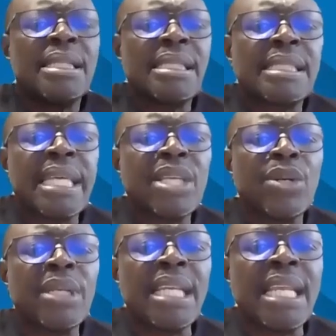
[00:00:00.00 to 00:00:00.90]

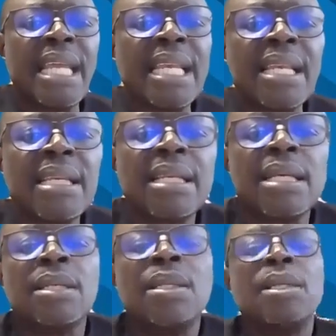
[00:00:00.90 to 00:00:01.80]
Señorinen
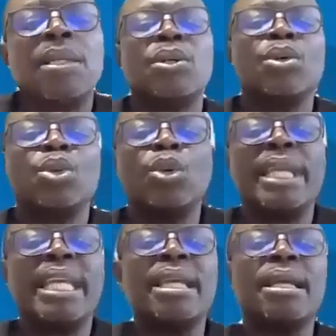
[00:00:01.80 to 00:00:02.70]

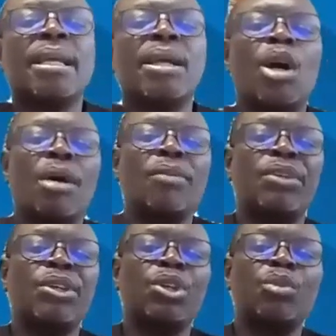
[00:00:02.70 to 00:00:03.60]
ruling of
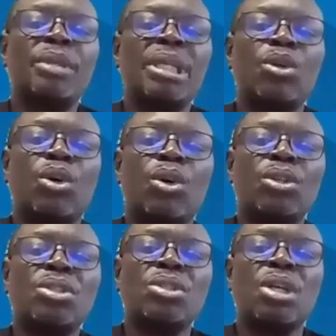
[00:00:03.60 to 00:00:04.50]
the European
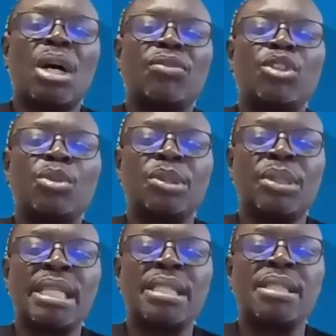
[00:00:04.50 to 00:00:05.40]
Court of Human
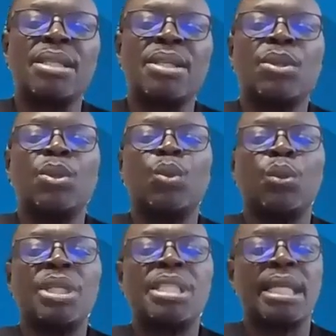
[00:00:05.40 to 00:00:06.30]
Rights,
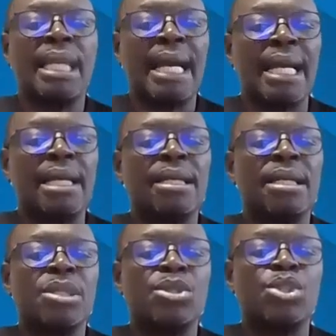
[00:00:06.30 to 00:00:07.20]
which lack
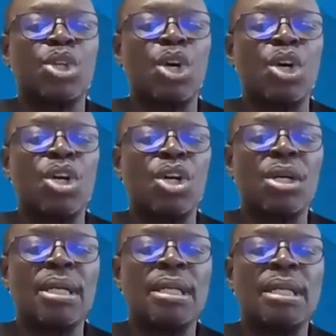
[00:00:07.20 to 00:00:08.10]
a strong
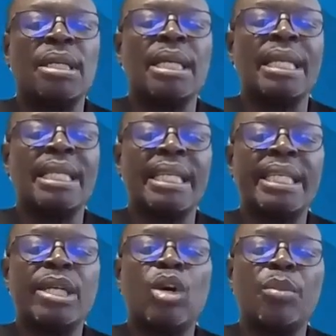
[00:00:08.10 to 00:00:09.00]
and
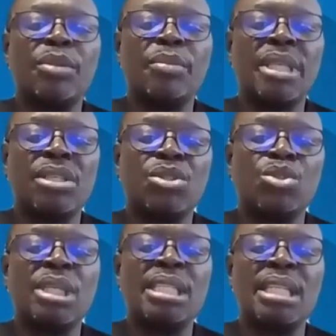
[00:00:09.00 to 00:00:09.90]
clear commitment
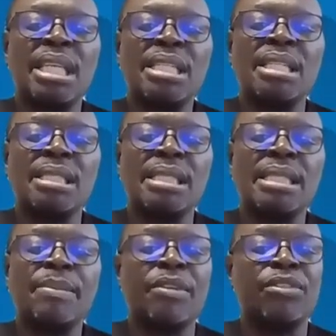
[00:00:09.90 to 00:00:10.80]
to the international
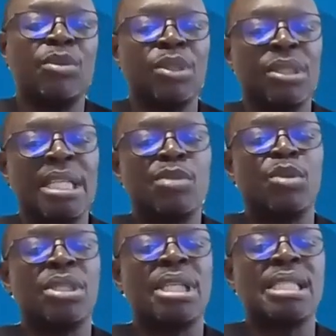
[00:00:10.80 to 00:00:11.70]
system of human rights
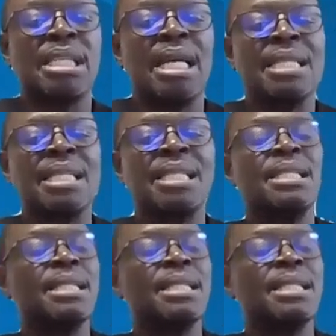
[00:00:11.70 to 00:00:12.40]
protection as an